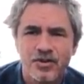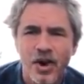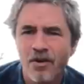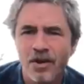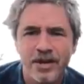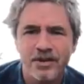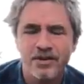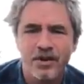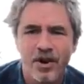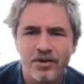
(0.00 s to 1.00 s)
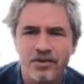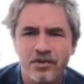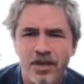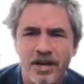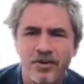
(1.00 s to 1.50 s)
Don't let your dog
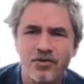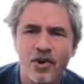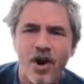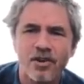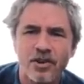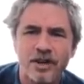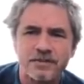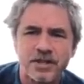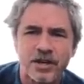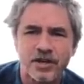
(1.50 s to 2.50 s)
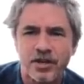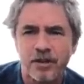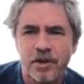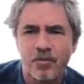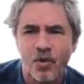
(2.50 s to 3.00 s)
do that. Your dog lives in a
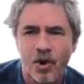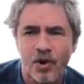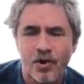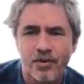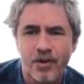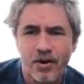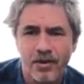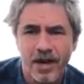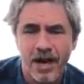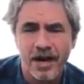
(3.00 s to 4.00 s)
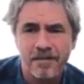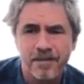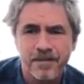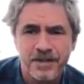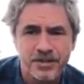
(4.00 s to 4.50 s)
human world, okay?
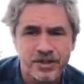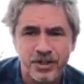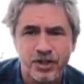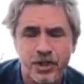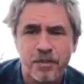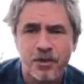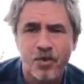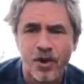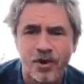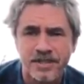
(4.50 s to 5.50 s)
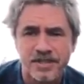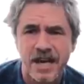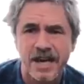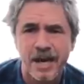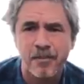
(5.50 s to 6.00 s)
This is a human world. It's
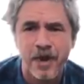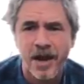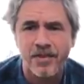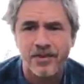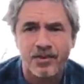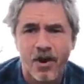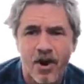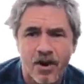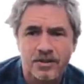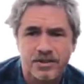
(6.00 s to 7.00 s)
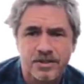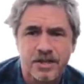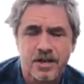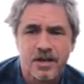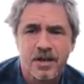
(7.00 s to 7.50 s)
not Empire of the Dogs.
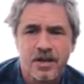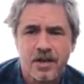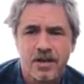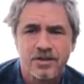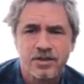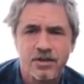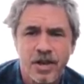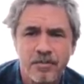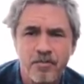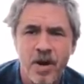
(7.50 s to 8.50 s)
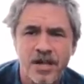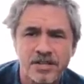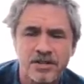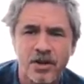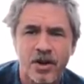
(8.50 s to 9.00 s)
So they
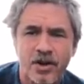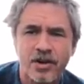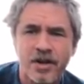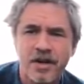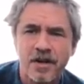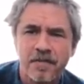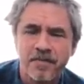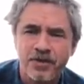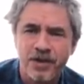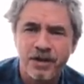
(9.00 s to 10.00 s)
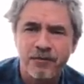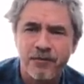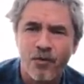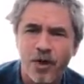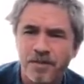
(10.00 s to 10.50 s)
must learn to
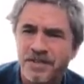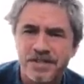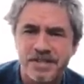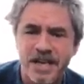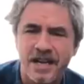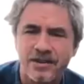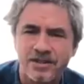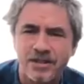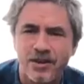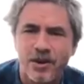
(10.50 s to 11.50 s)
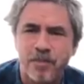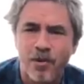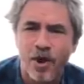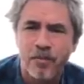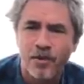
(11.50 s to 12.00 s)
conform to standards that are
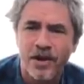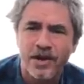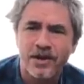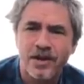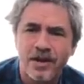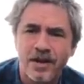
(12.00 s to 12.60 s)
appropriate.